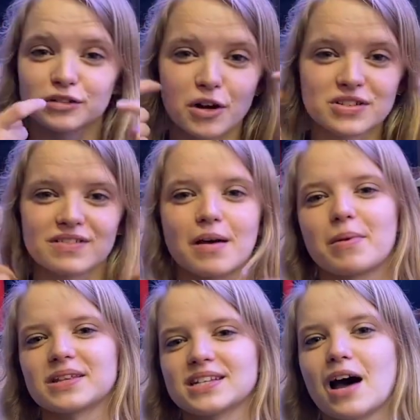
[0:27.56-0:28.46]
rows of them
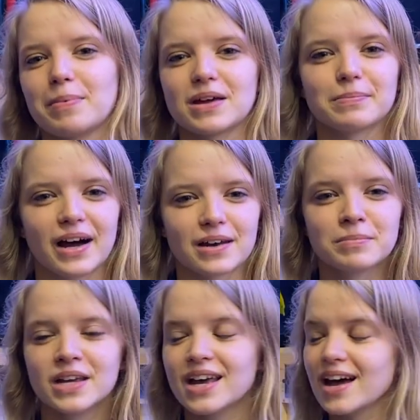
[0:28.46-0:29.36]
on the top and bottom,
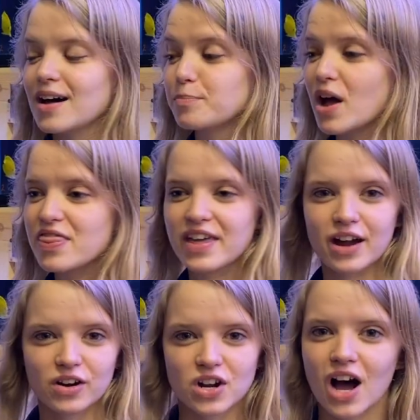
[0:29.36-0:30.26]
but they
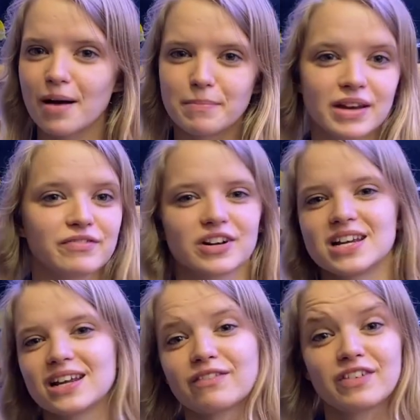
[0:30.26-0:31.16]
are not meant for
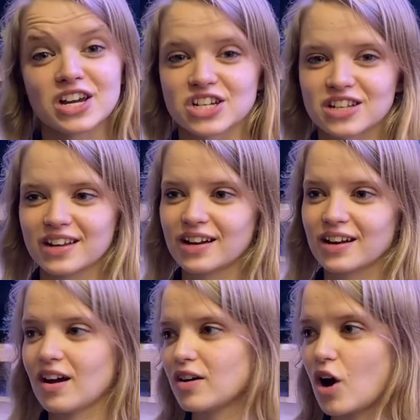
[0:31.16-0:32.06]
eating fish.
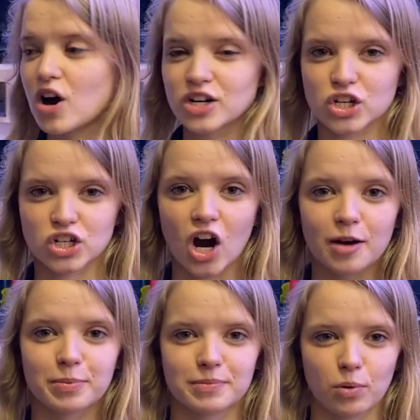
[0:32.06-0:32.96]
They aren't
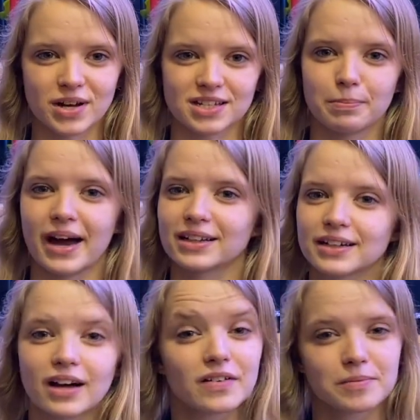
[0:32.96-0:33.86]
sharp and pointed back
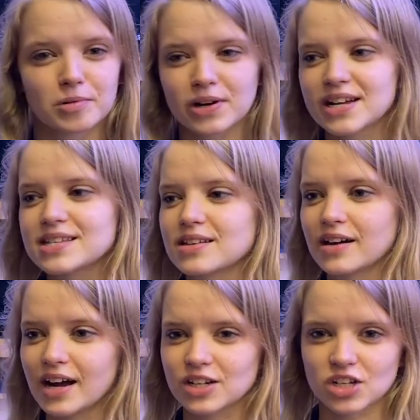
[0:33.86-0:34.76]
like other morays. They're
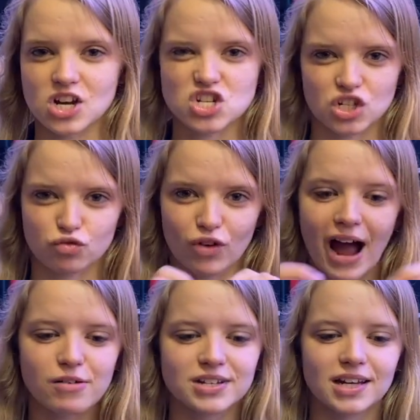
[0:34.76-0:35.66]
actually just
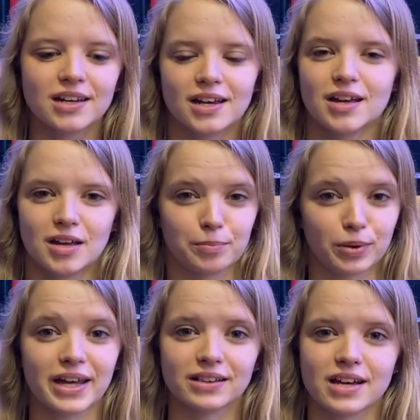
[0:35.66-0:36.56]
rounded and
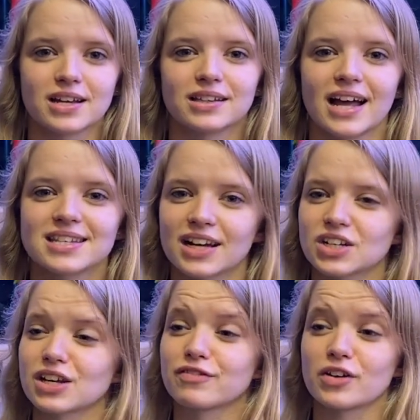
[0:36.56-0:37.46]
plate-like, and that's
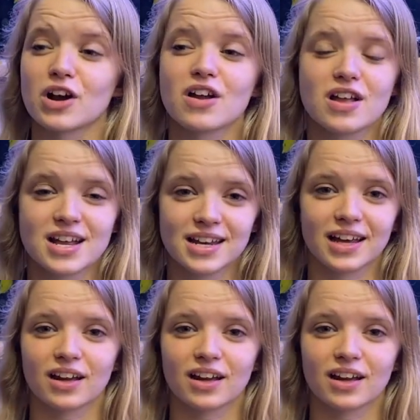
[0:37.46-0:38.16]
actually for eating